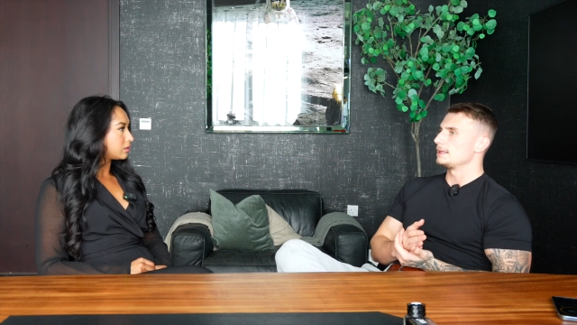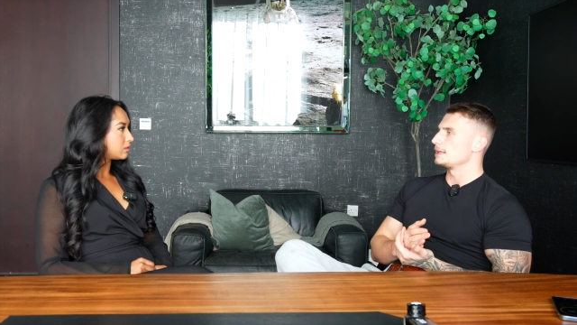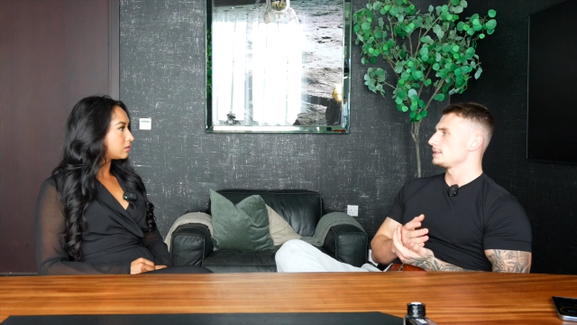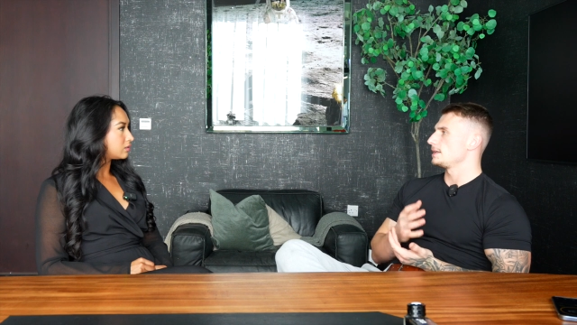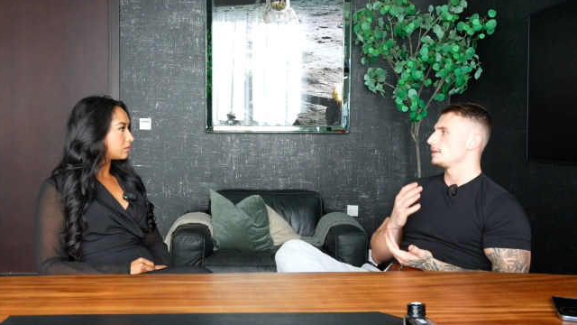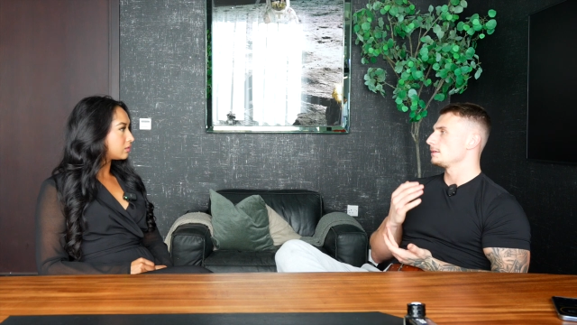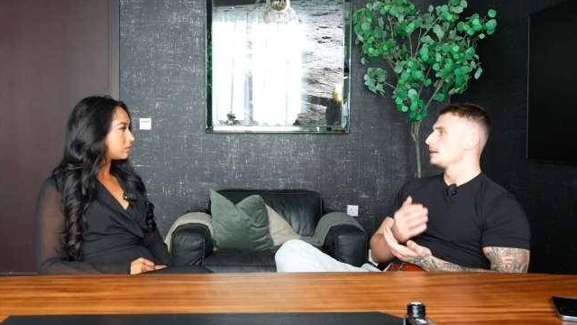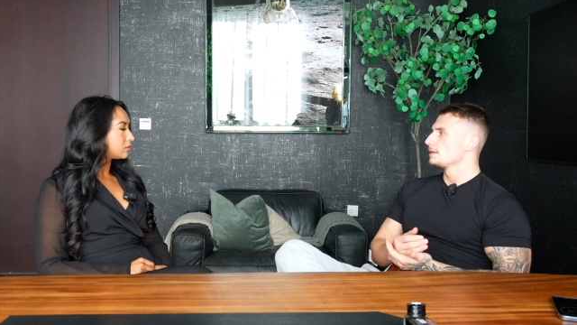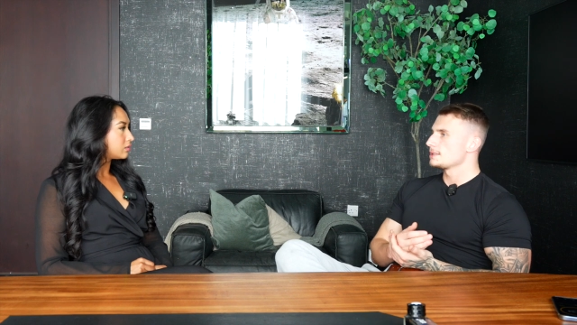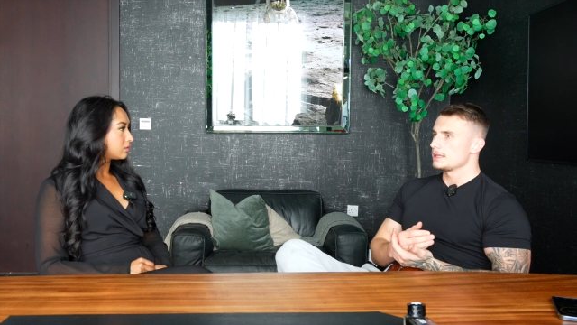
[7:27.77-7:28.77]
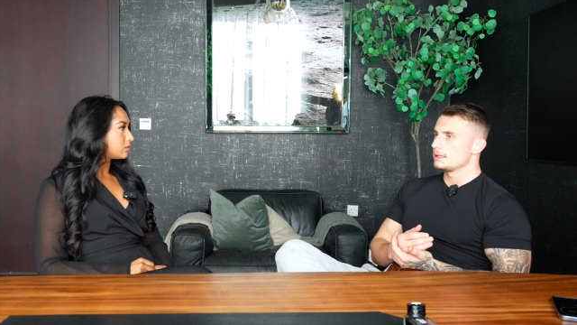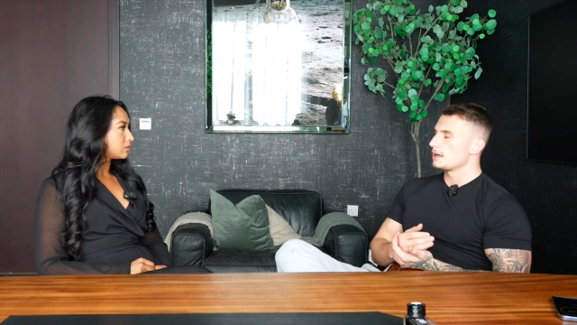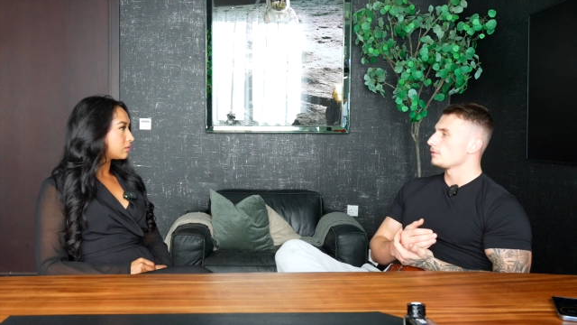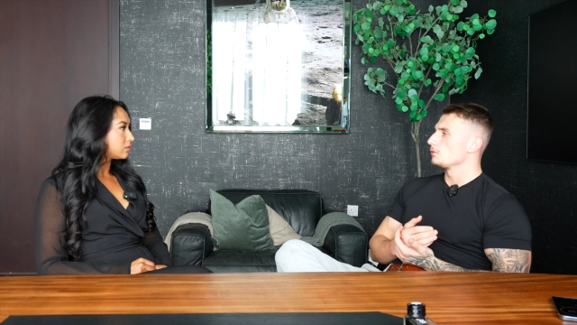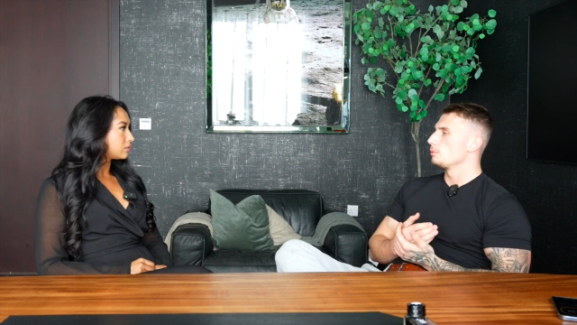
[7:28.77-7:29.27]
Speaker 1: a listing, selling
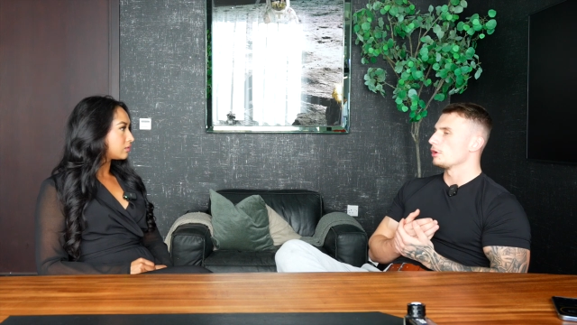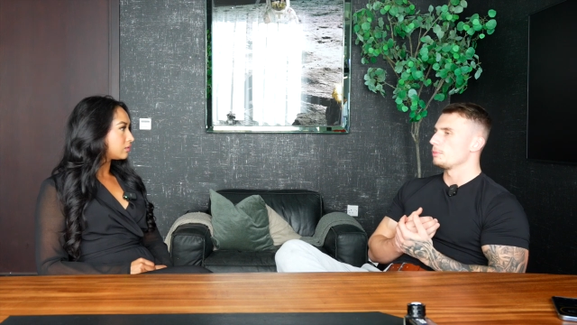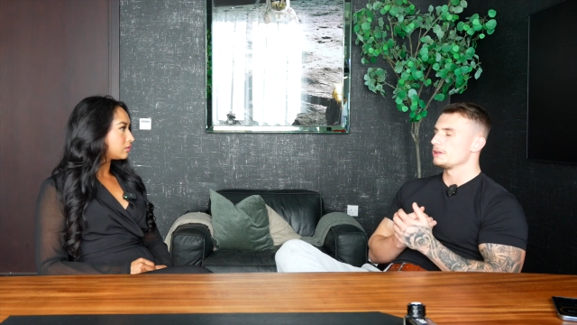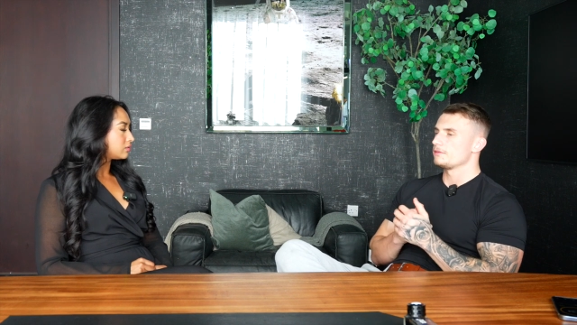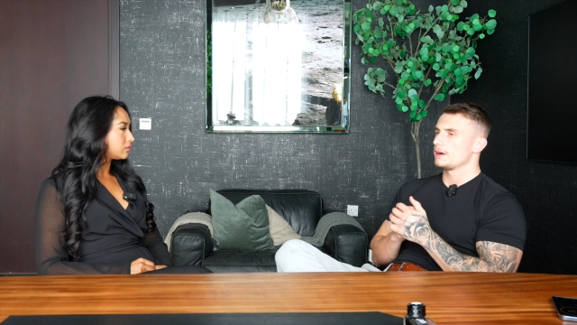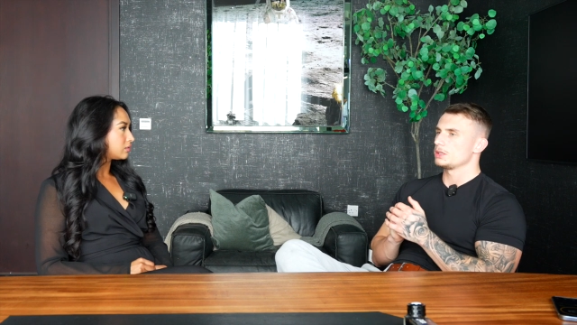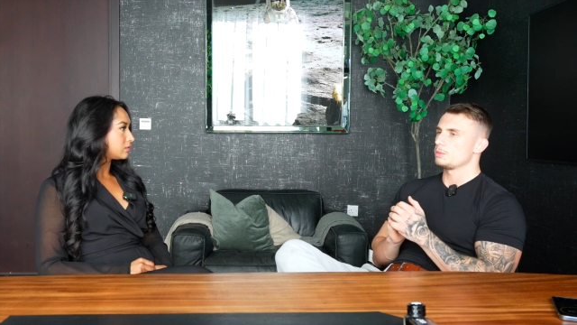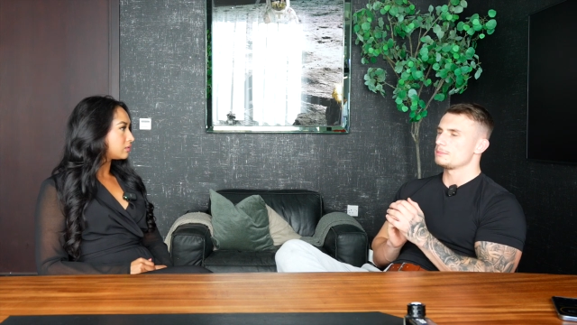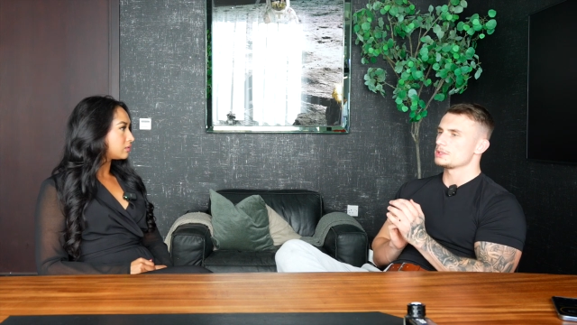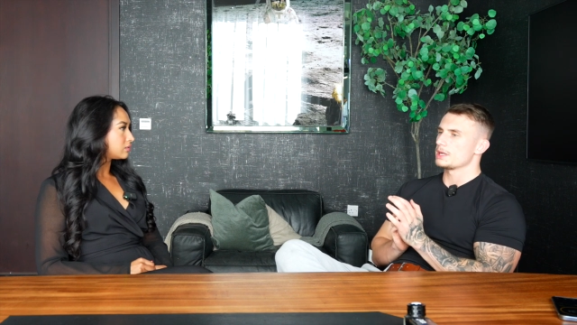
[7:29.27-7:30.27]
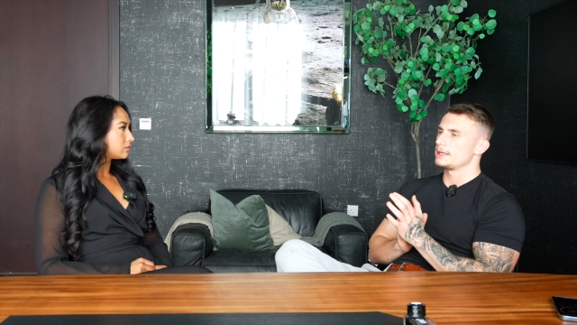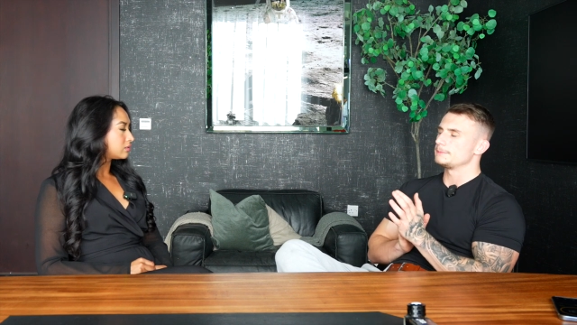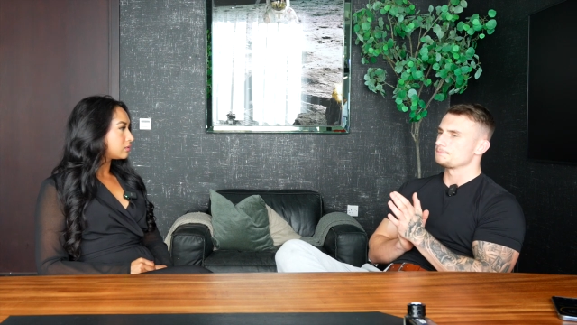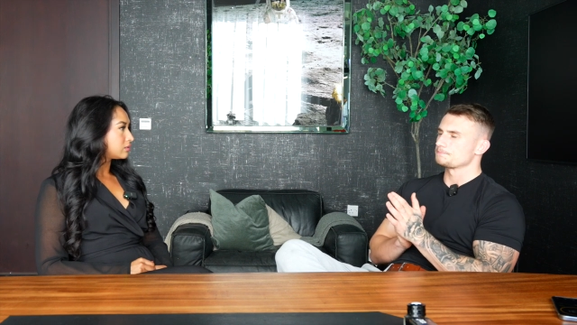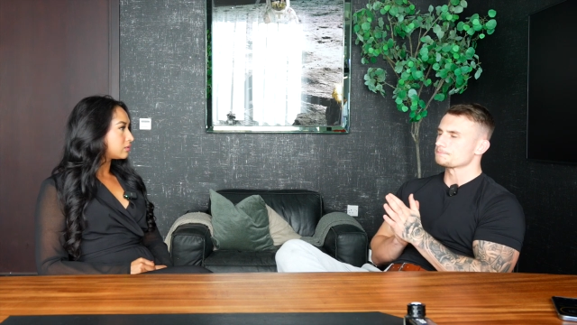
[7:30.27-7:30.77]
that through a property finder
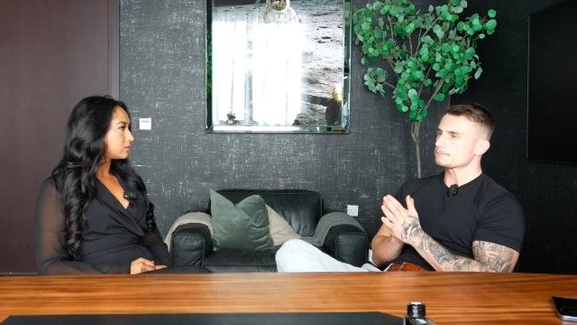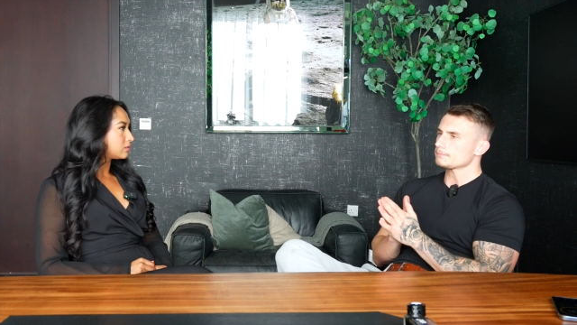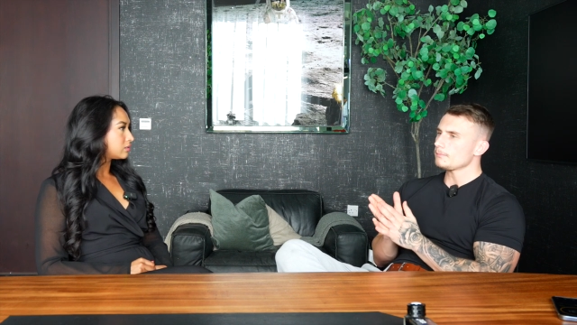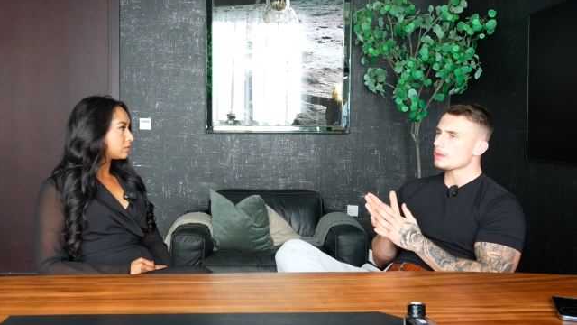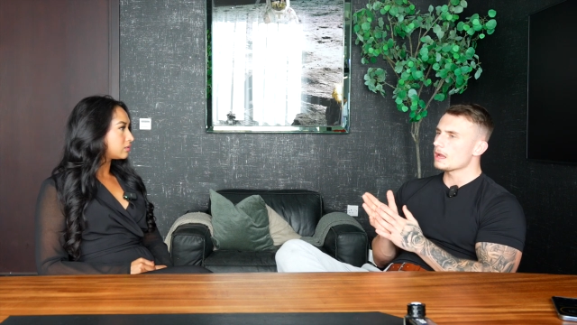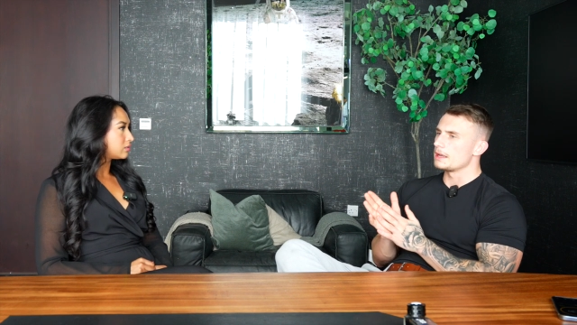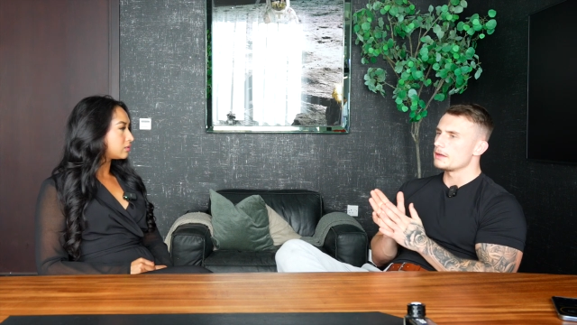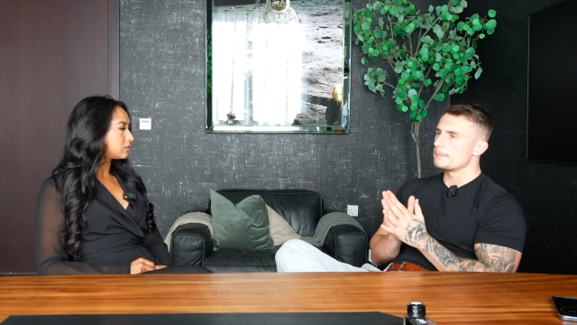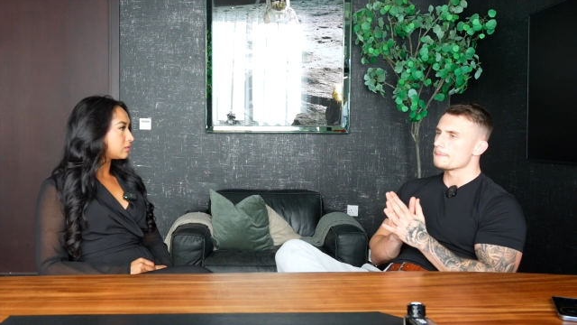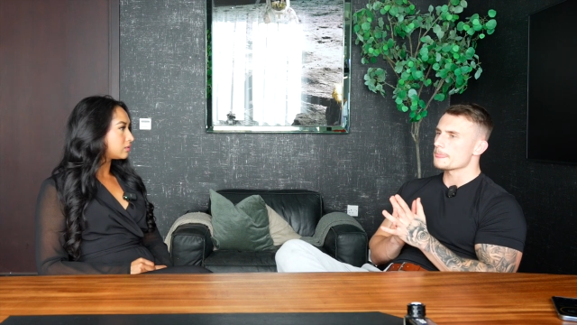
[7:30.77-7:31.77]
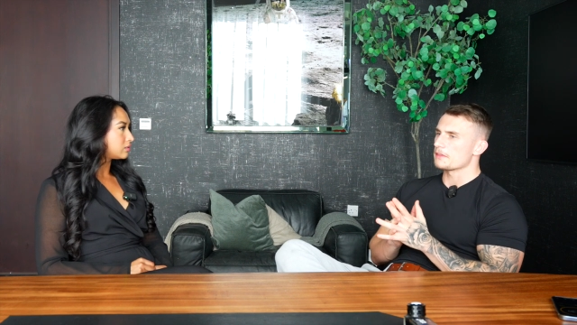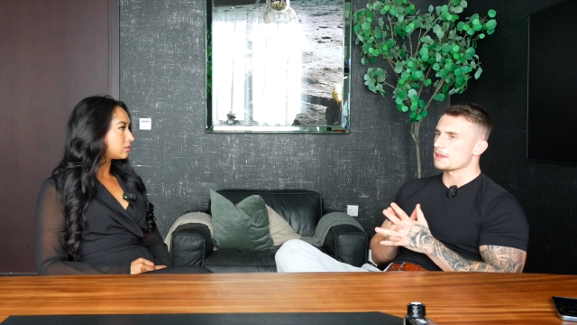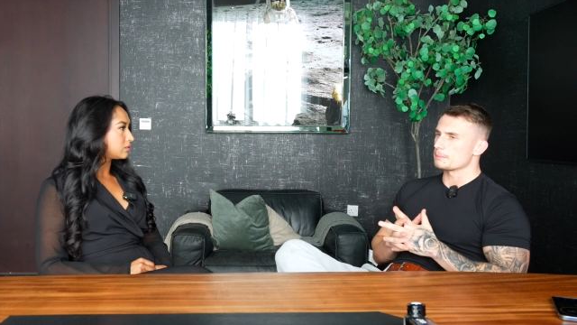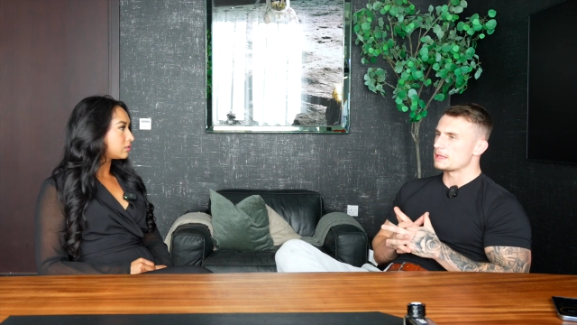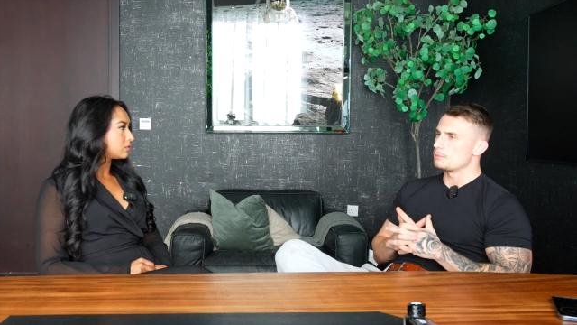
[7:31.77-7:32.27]
website. And I
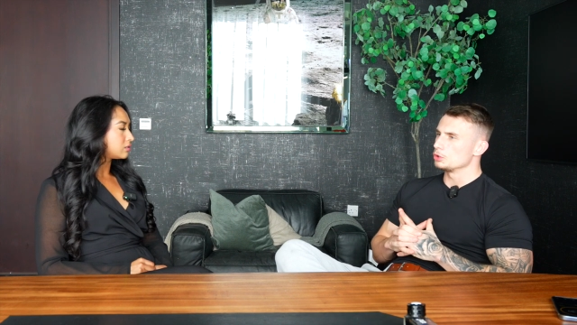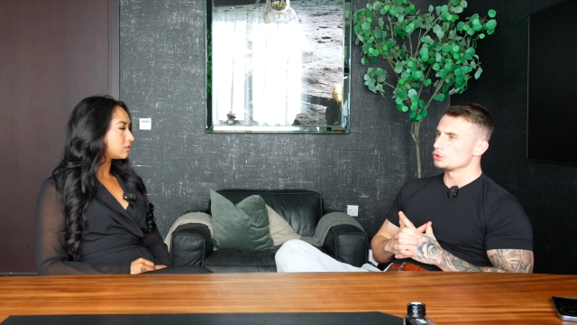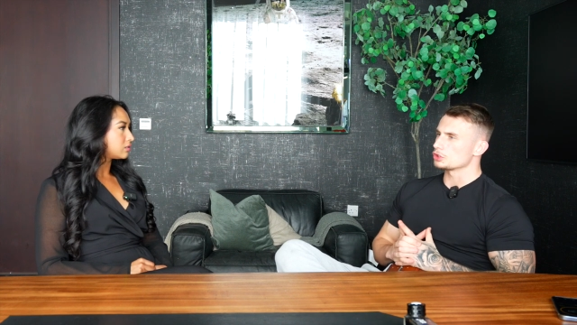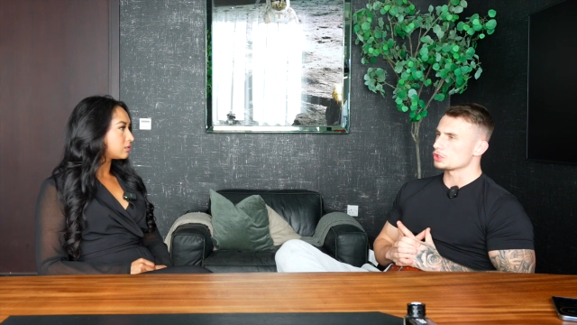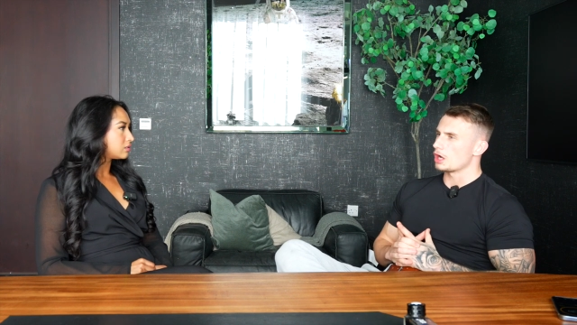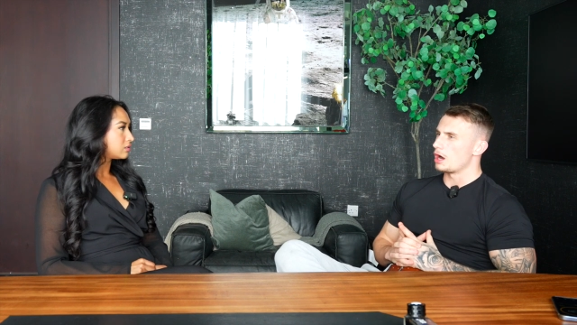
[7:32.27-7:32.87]
think people just